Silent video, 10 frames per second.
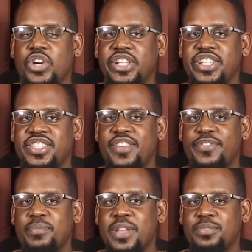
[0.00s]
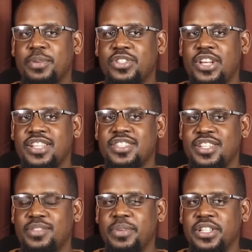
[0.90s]
you can just see from that particular
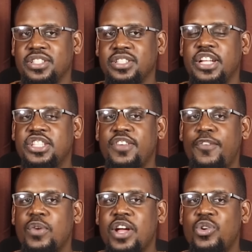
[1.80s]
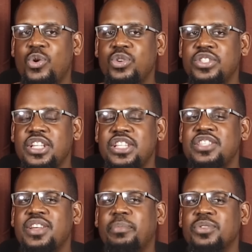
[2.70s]
statement that Sifuna knows it
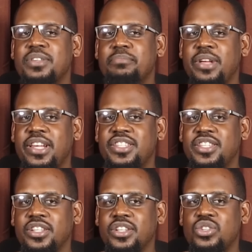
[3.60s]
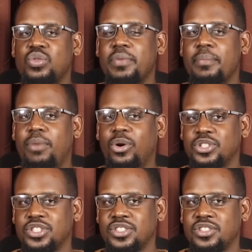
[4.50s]
is a possibility to be
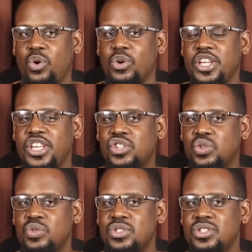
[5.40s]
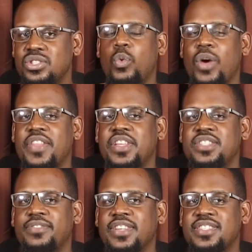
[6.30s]
bought on issues where there
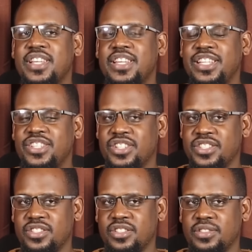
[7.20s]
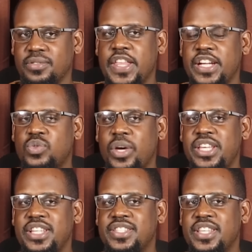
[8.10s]
is vested interest. And that is why
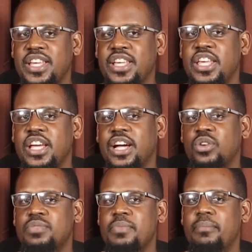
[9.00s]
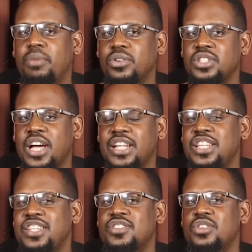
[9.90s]
he is saying he cannot be bought, at
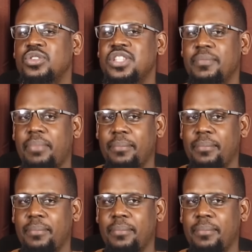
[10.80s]
least not in